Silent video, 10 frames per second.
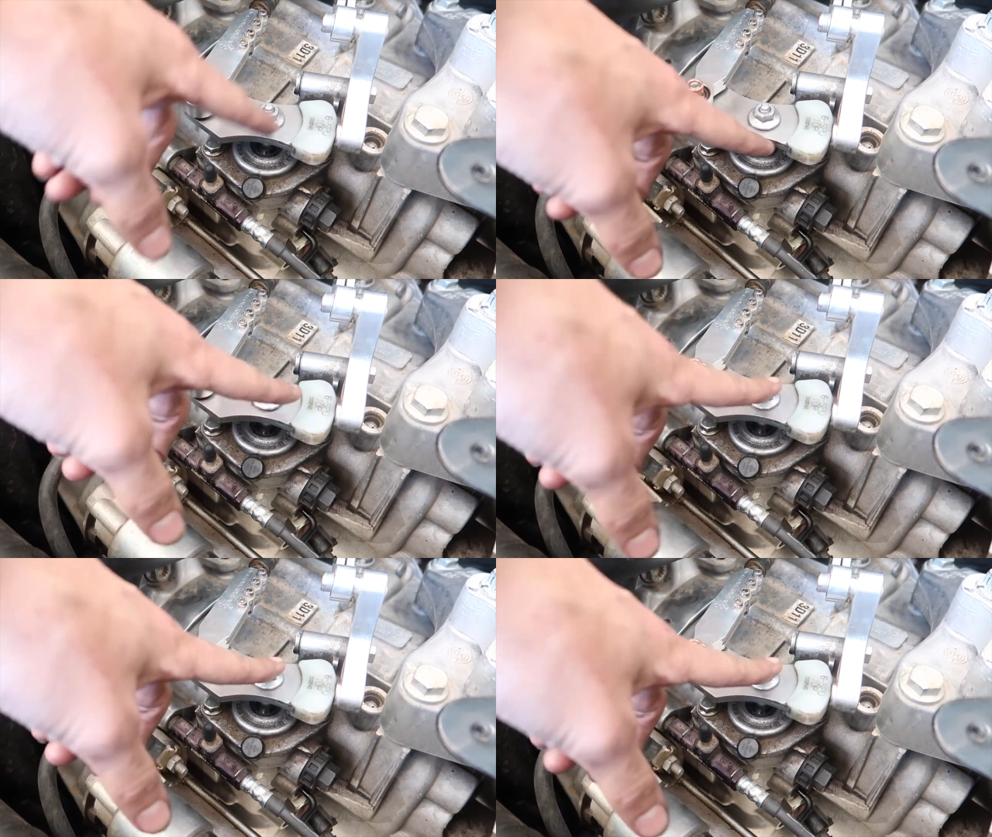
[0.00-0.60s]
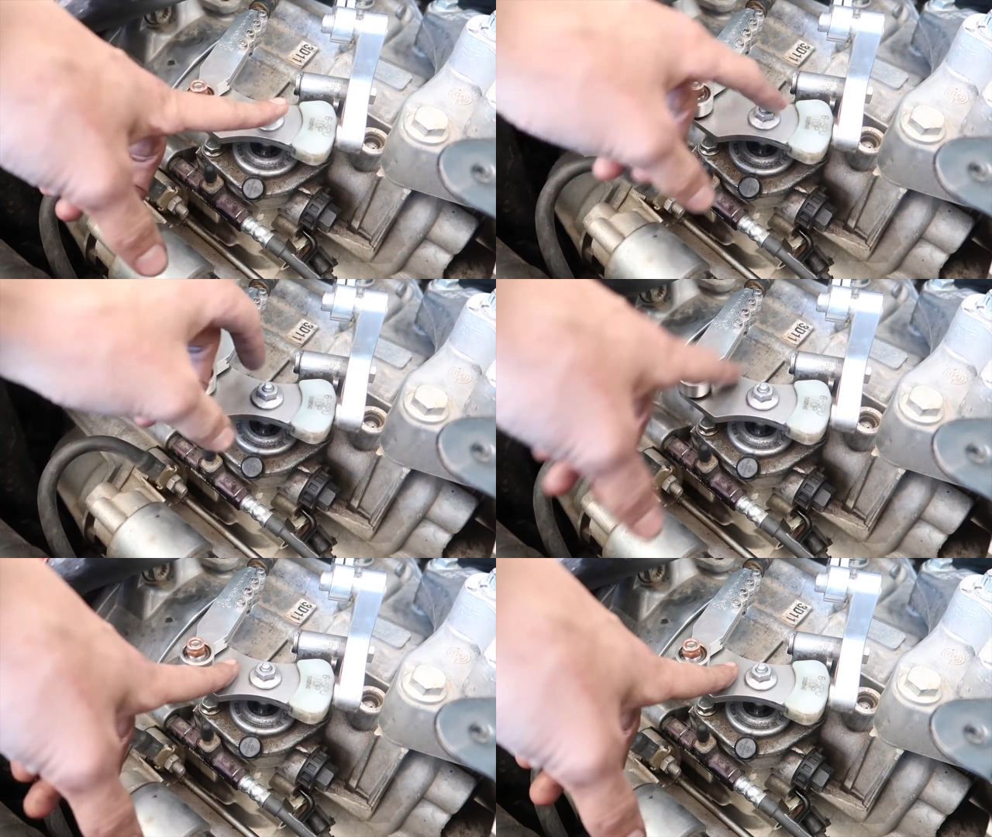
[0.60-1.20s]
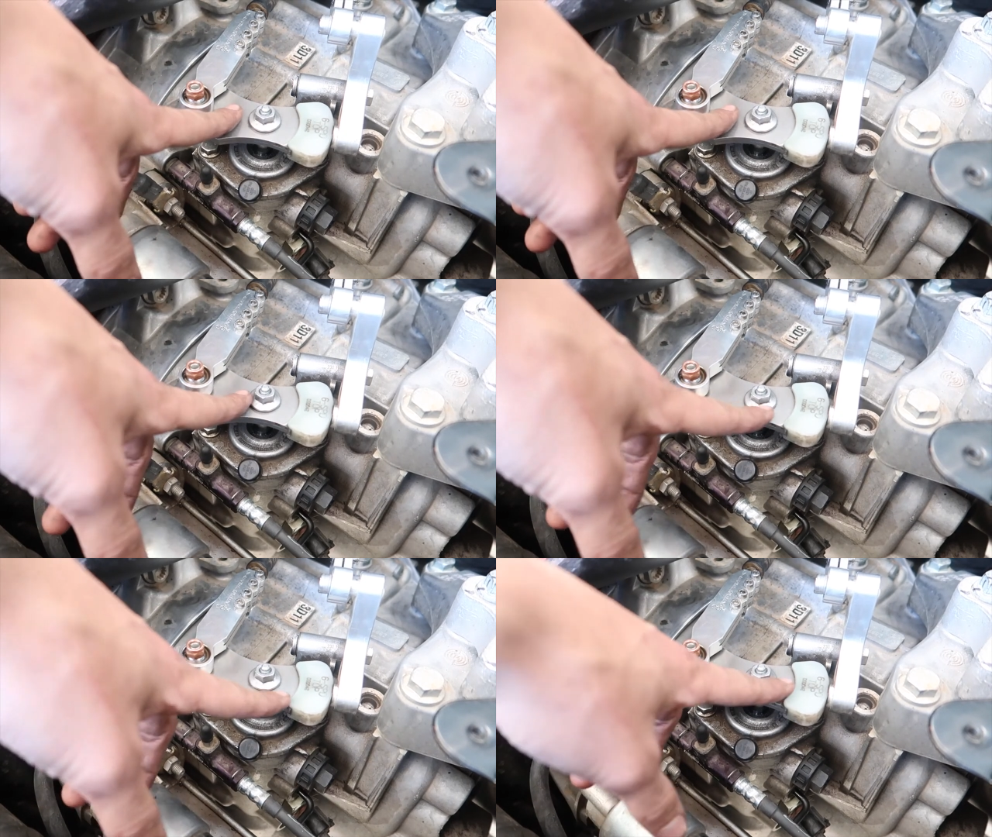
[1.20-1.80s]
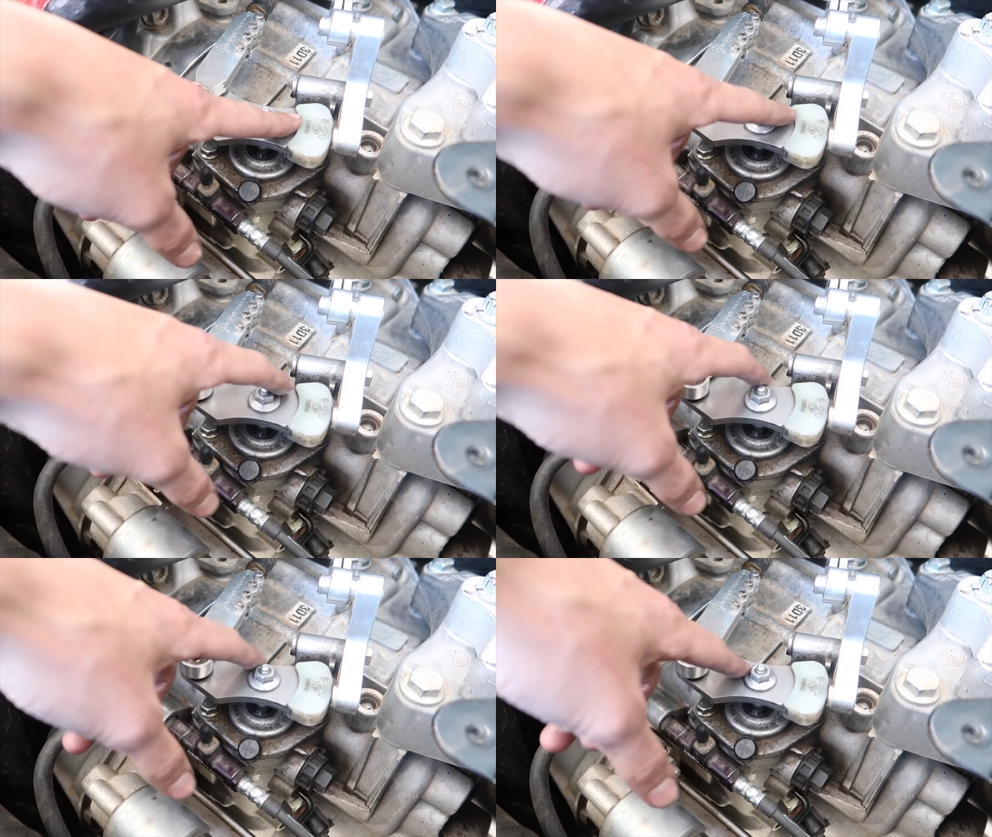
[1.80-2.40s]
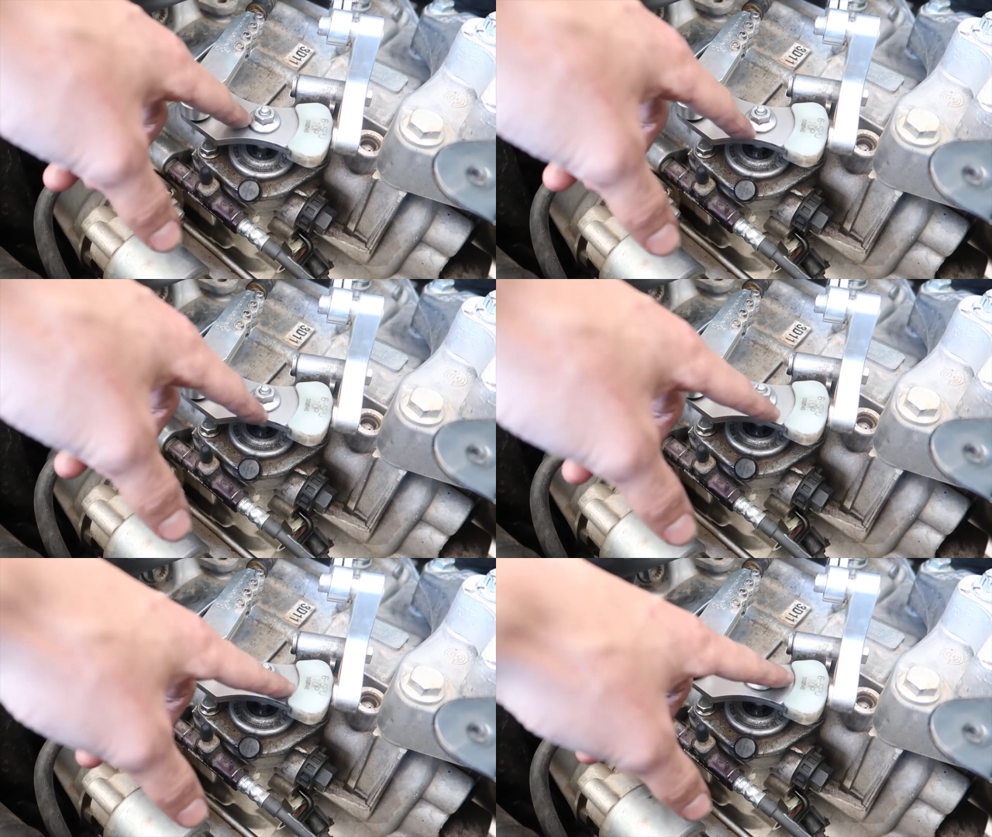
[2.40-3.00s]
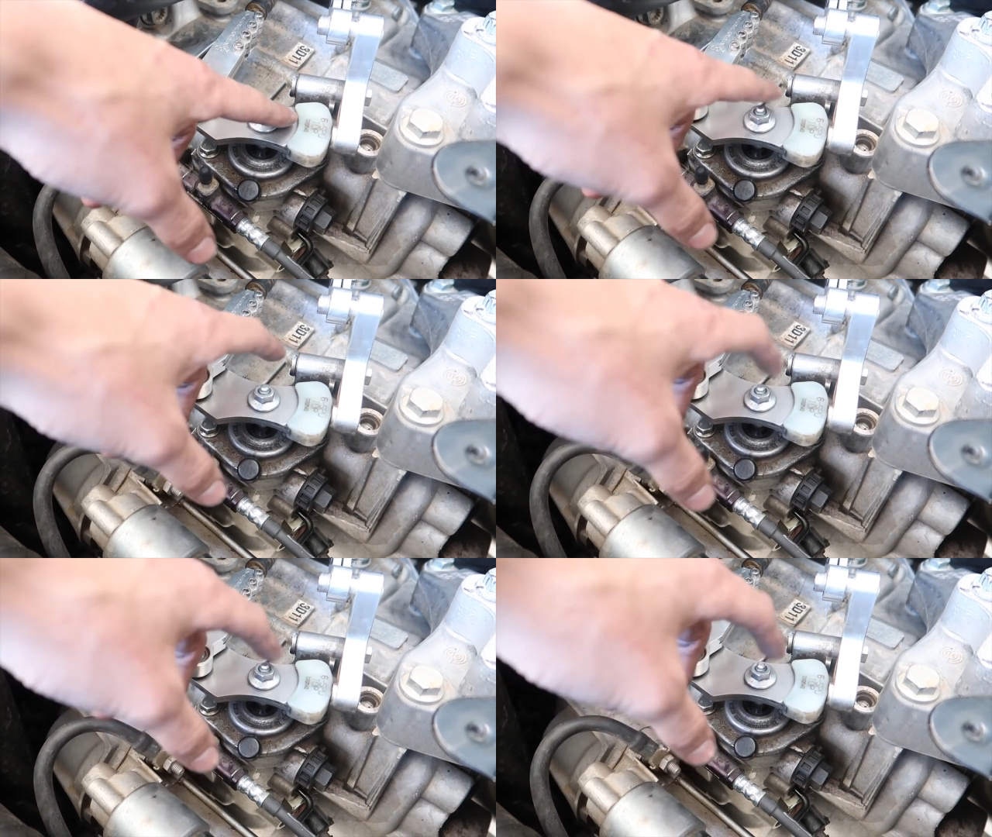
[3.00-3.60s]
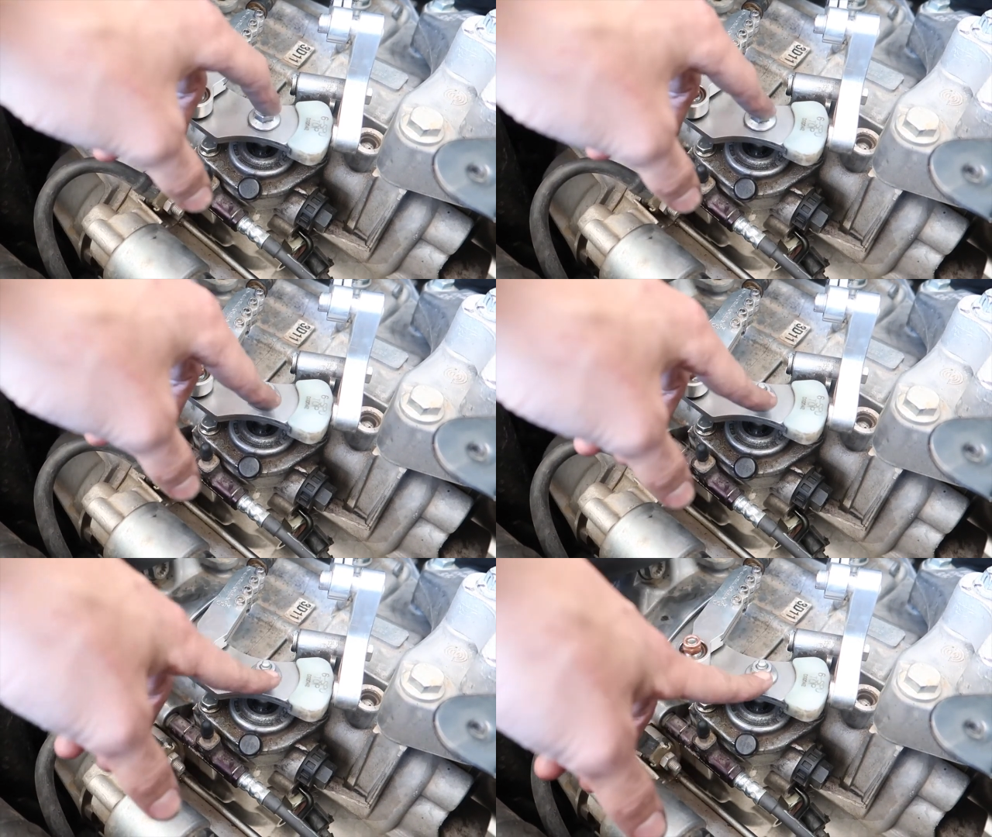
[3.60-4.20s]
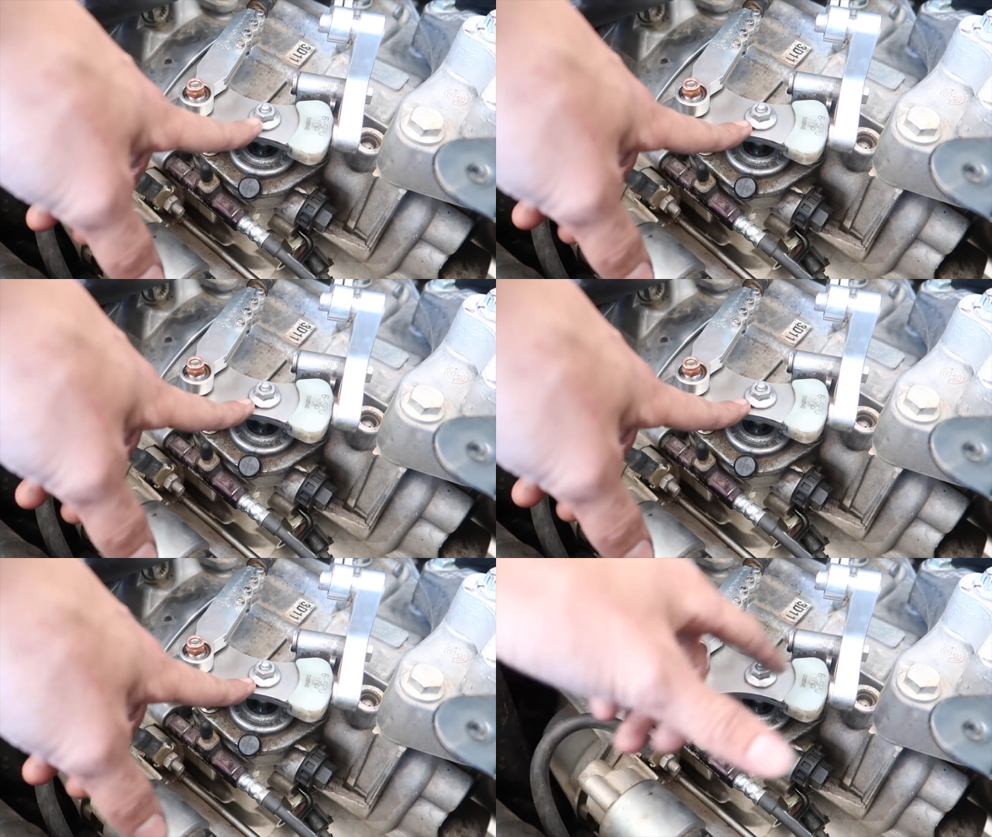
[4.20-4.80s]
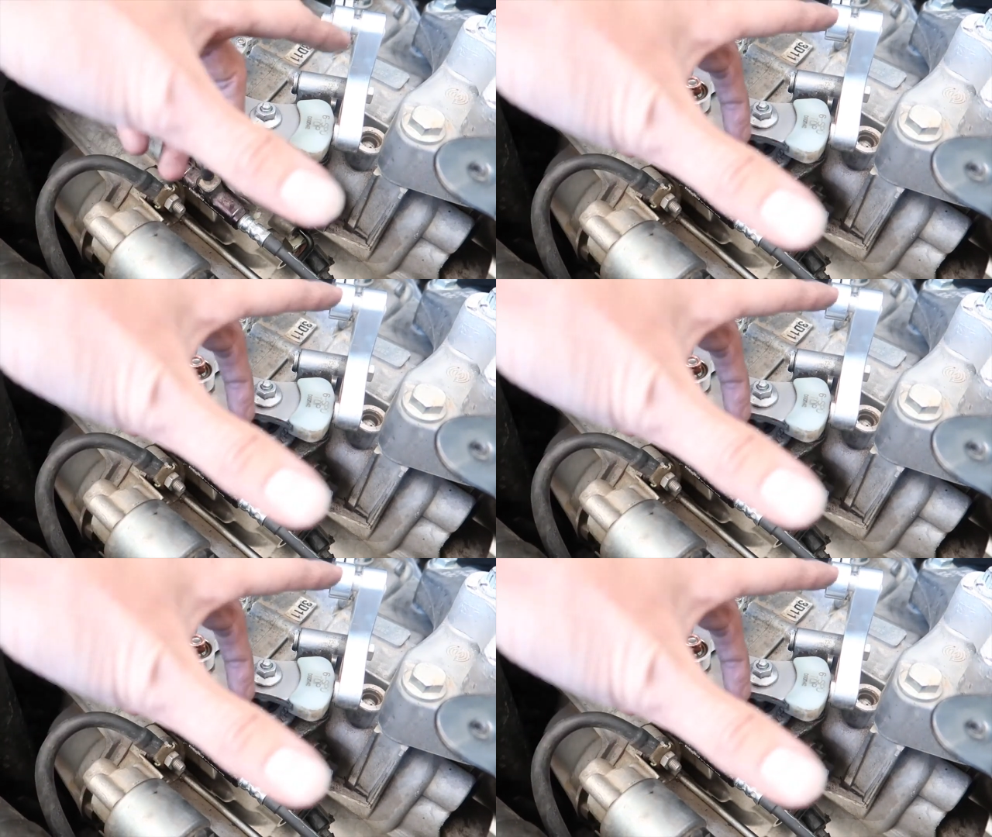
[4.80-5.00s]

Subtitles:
No face is visible, so there are no lips to read.